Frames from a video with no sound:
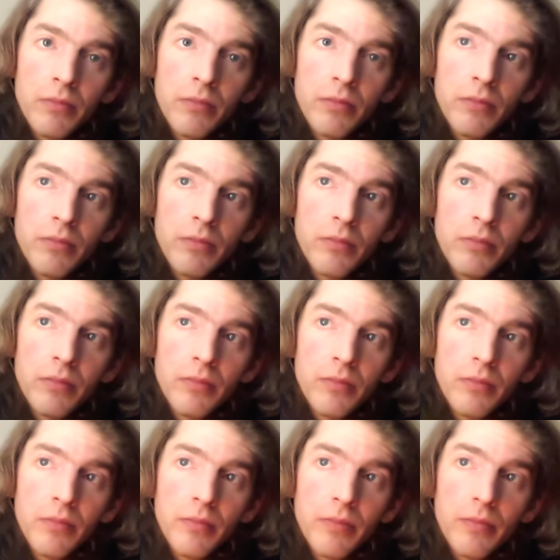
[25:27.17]

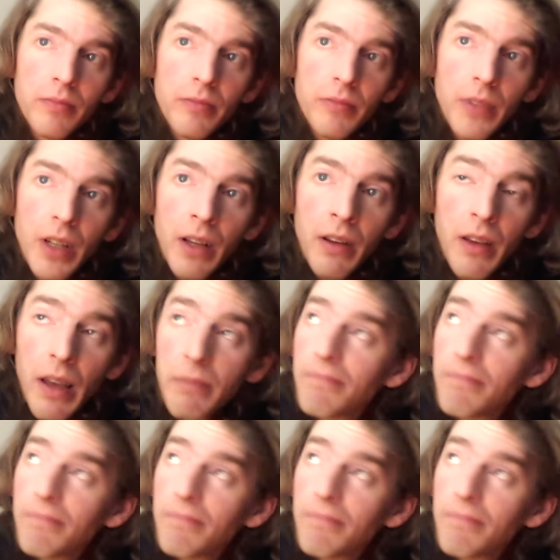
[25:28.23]
Nobody speaks.